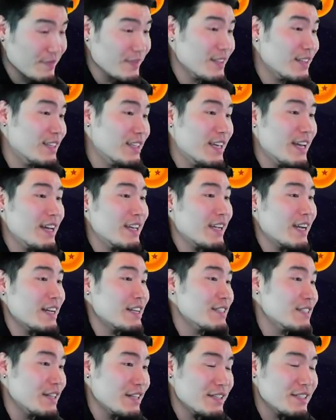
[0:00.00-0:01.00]
yeah, it kind of
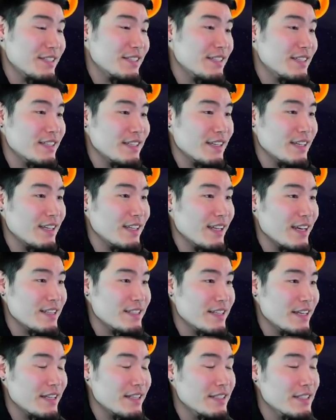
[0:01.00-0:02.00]
sucks in that
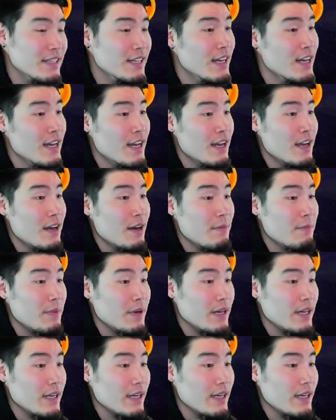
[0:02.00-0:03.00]
sense.
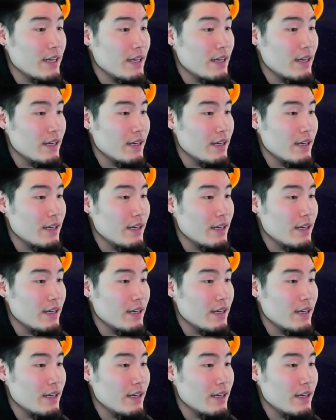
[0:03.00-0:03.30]
But uh,